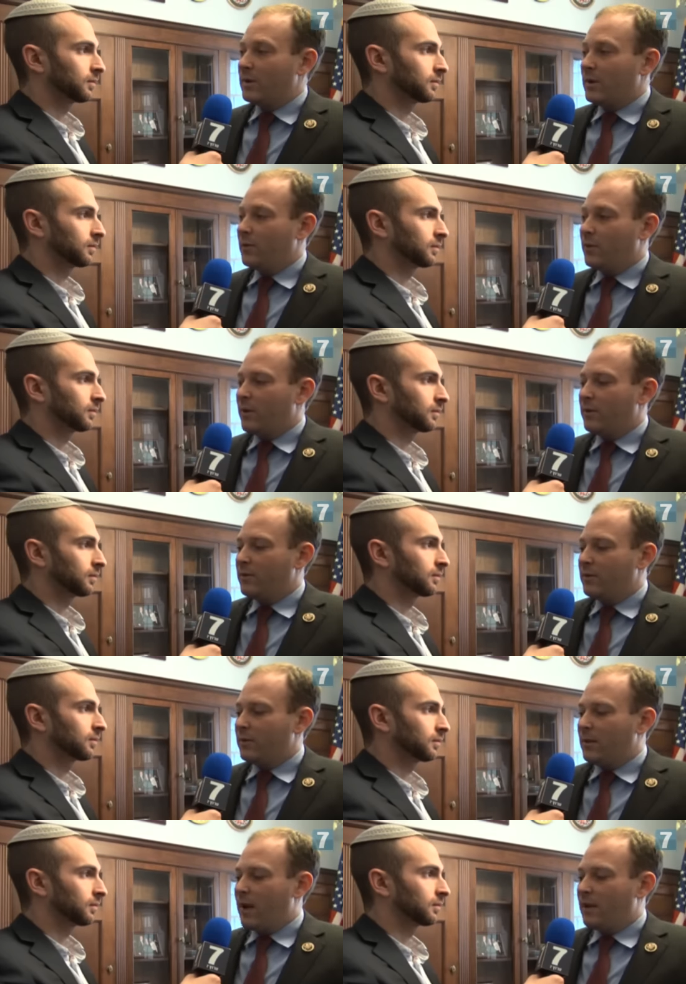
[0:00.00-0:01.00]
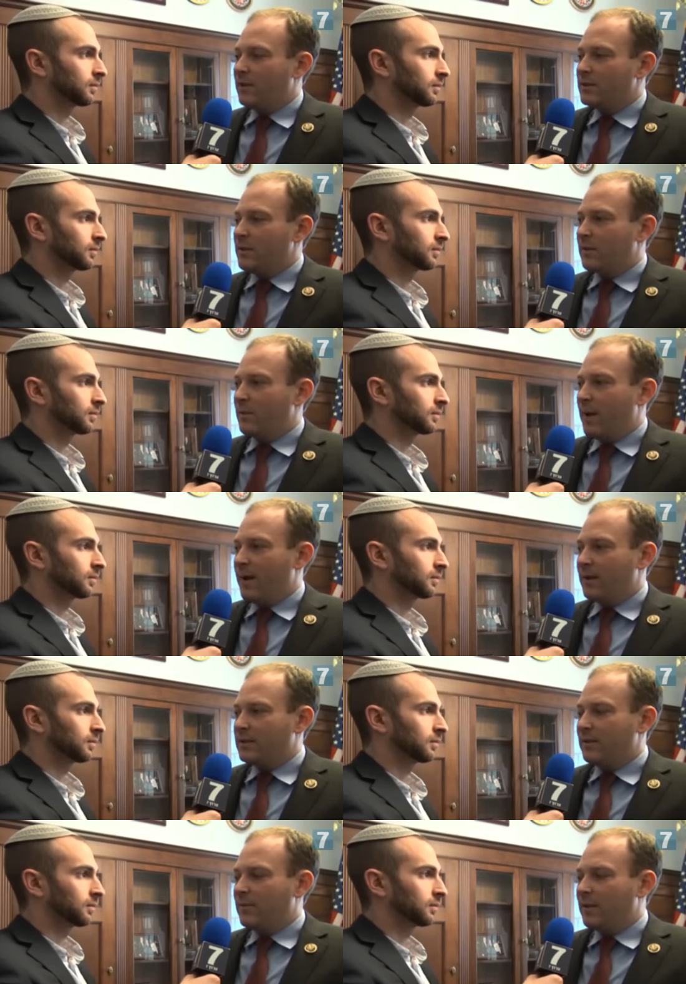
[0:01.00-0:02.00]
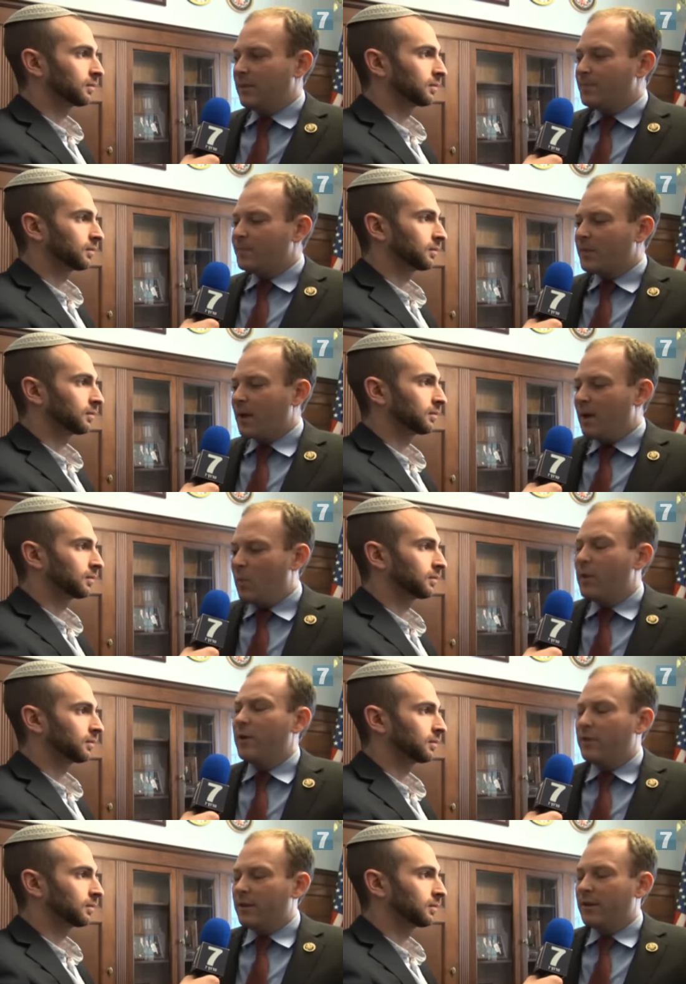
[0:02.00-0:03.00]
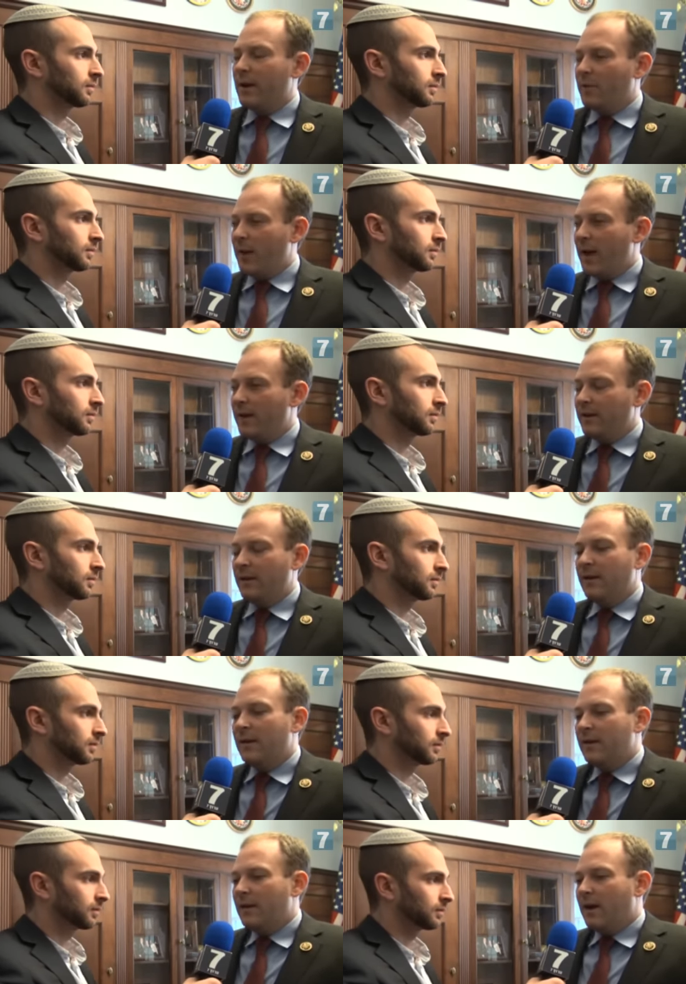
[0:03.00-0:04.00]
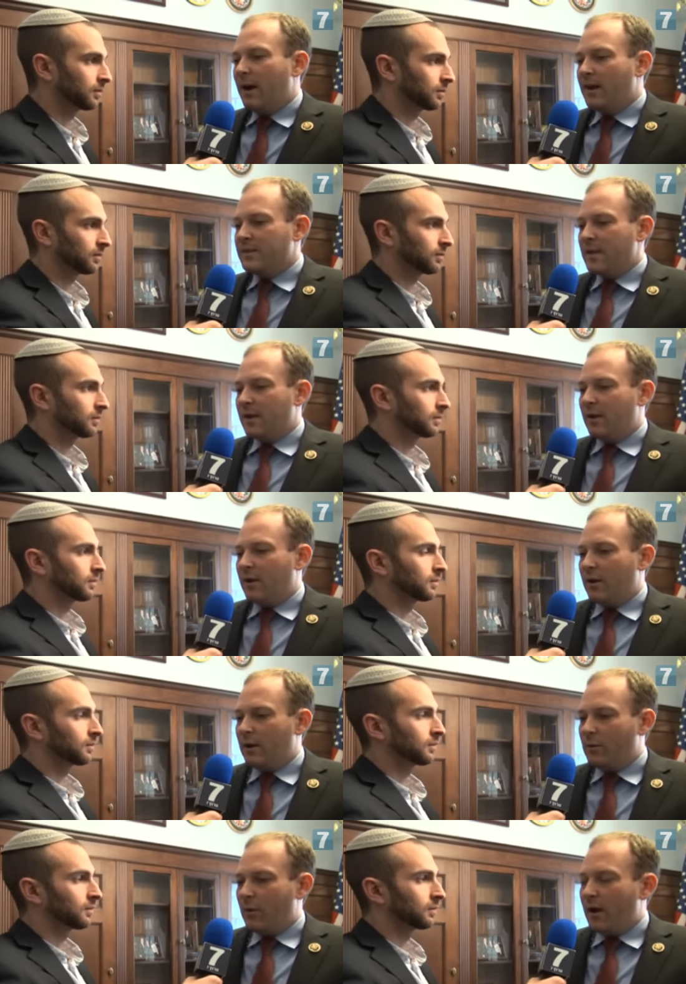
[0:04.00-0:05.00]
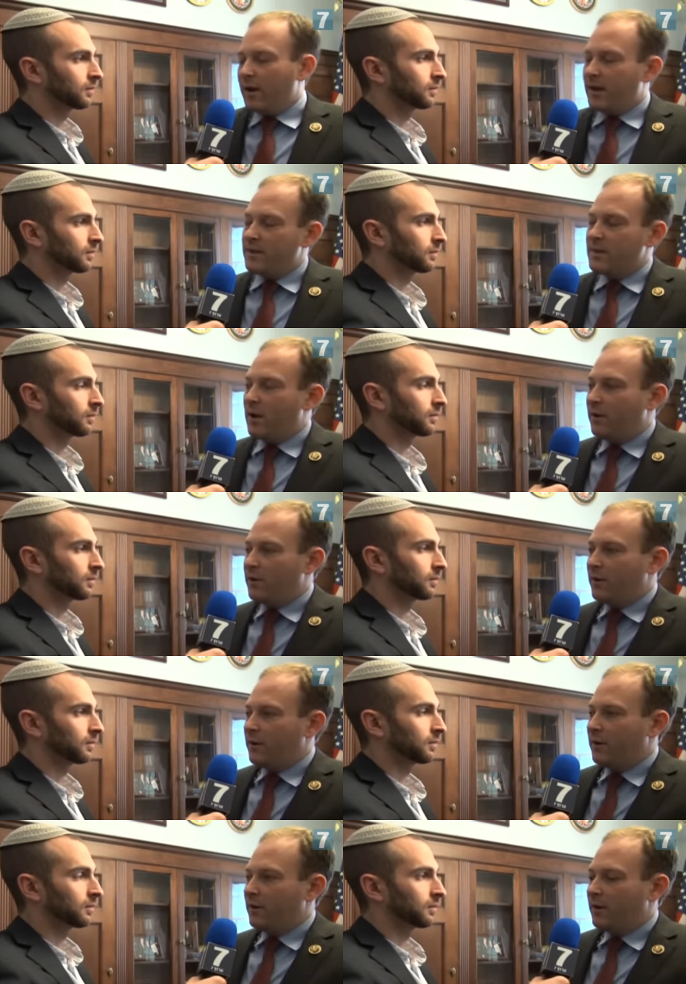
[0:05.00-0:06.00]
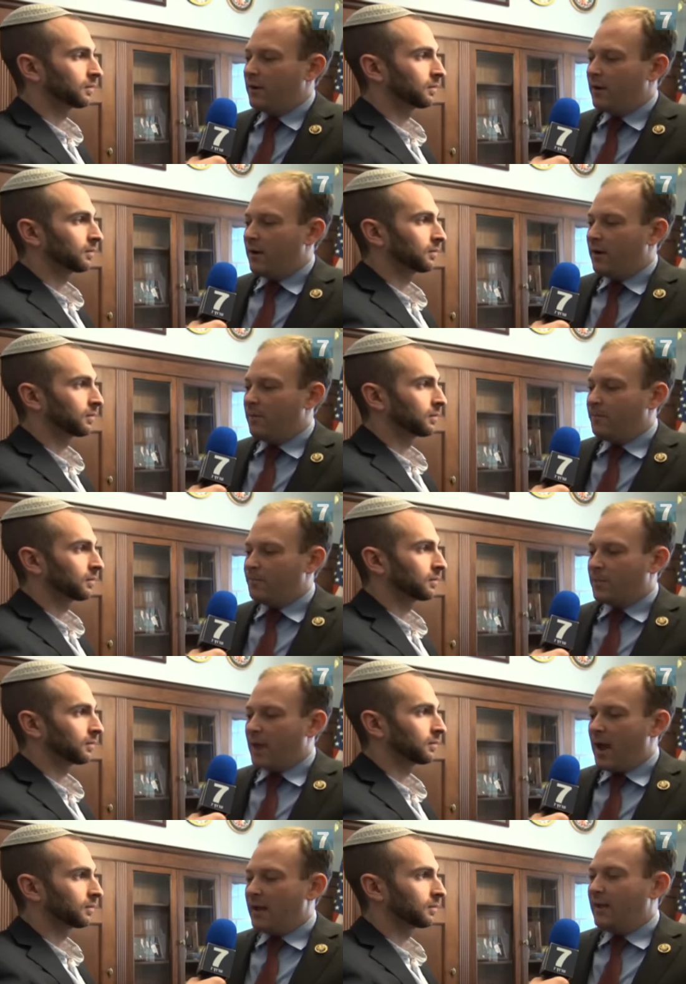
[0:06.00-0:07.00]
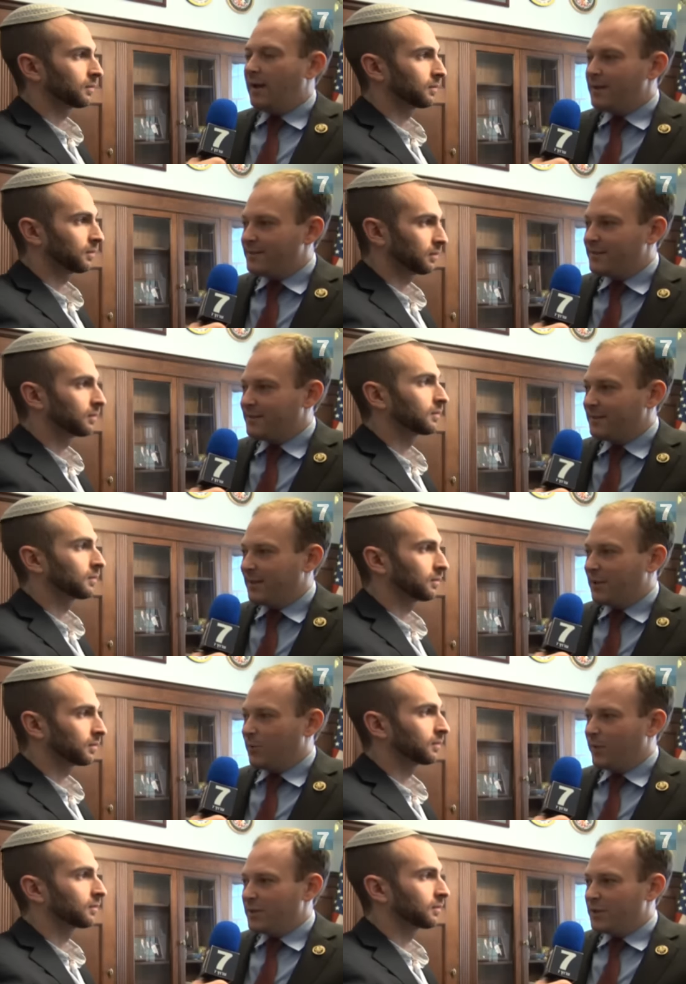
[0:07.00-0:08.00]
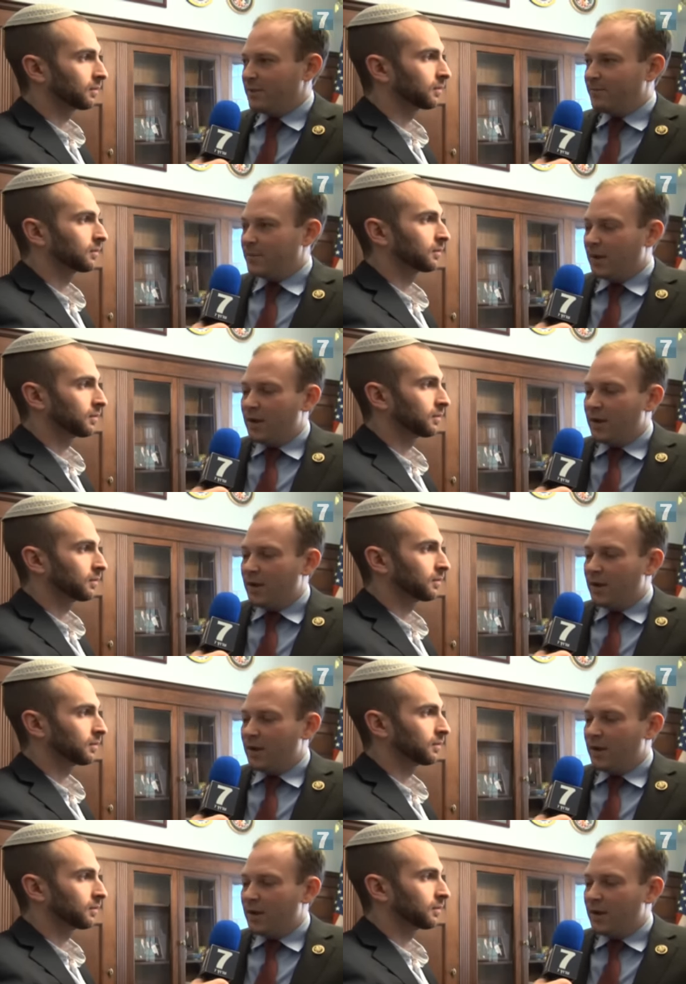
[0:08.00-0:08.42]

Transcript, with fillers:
Speaker 1: to deal with other any of this other bad activity. Uh, one other thing that I would add uh, is that uh, Iran has other um, allies in the region.